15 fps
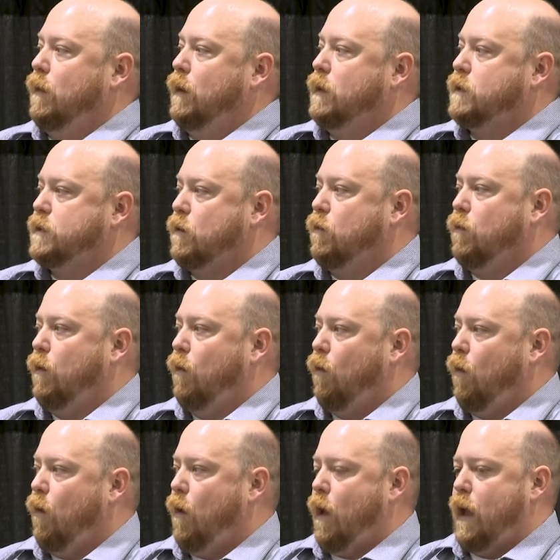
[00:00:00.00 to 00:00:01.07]
So
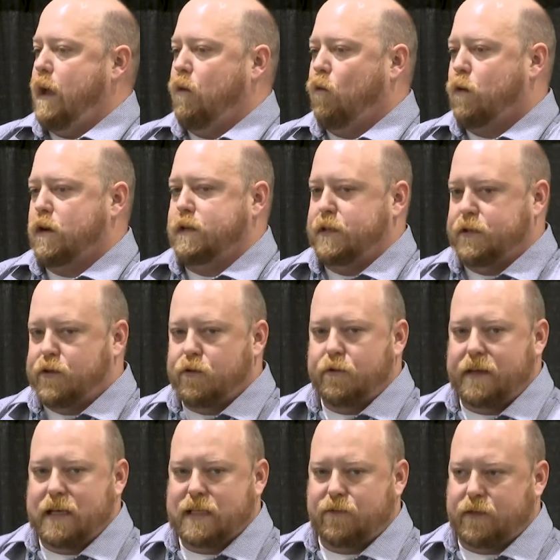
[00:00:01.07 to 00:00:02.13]
in order to do
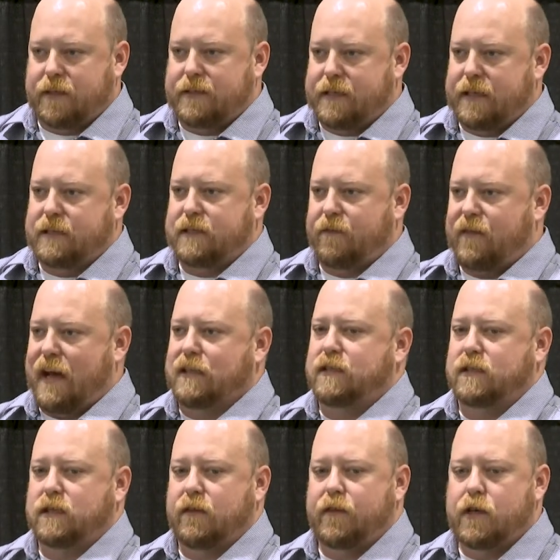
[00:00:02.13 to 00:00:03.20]
this for the tens of
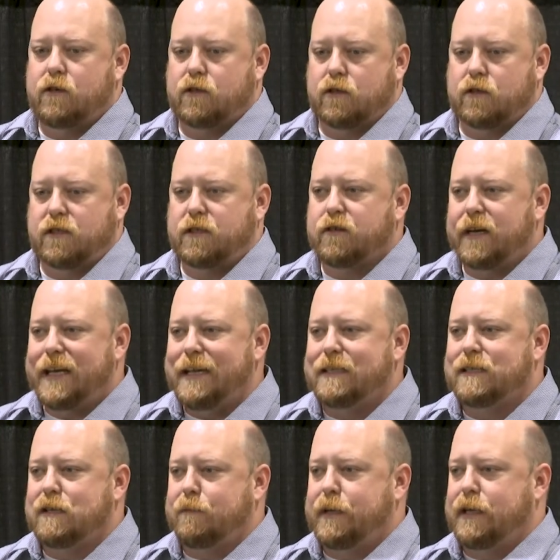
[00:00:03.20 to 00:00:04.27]
thousands of users, there
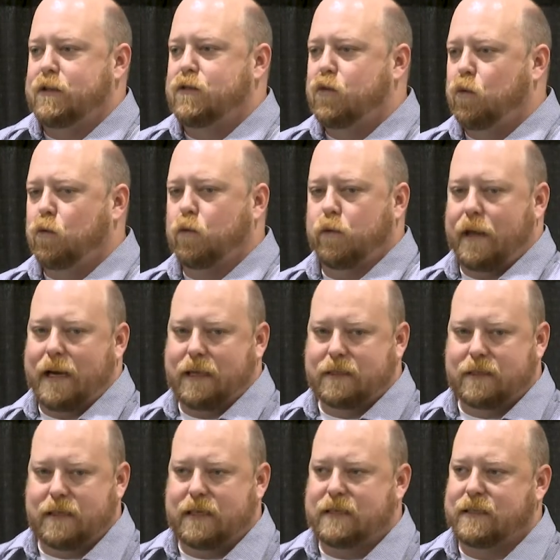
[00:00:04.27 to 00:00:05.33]
needs to be a tool that
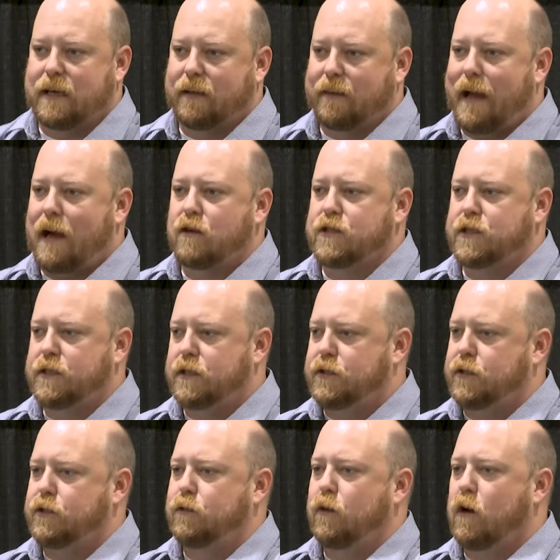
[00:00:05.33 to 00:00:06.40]
exists that allows you to
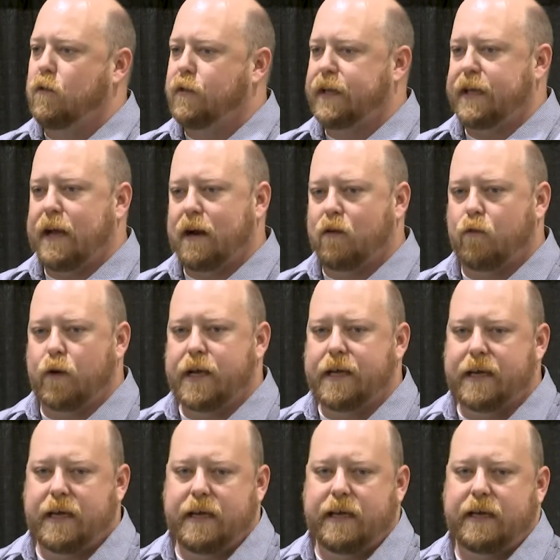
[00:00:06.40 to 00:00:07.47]
do over-the-air
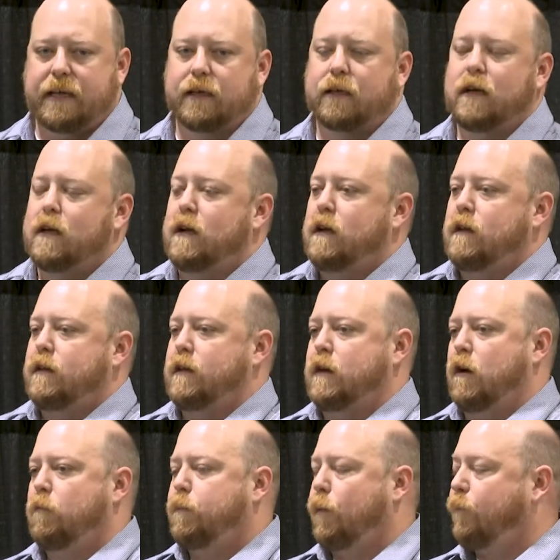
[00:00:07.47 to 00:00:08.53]
rekeying,
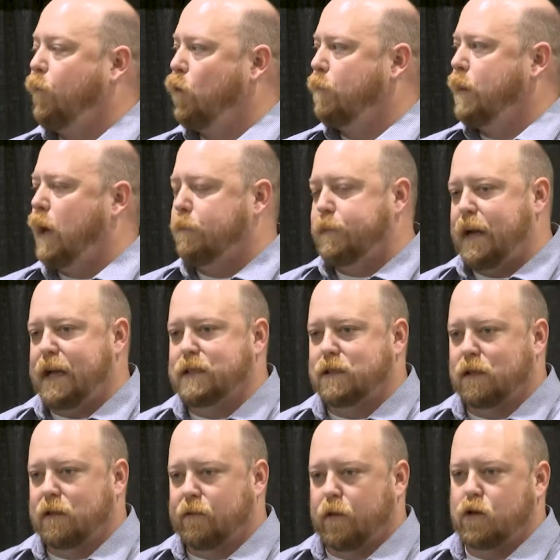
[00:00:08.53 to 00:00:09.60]
perform updates on the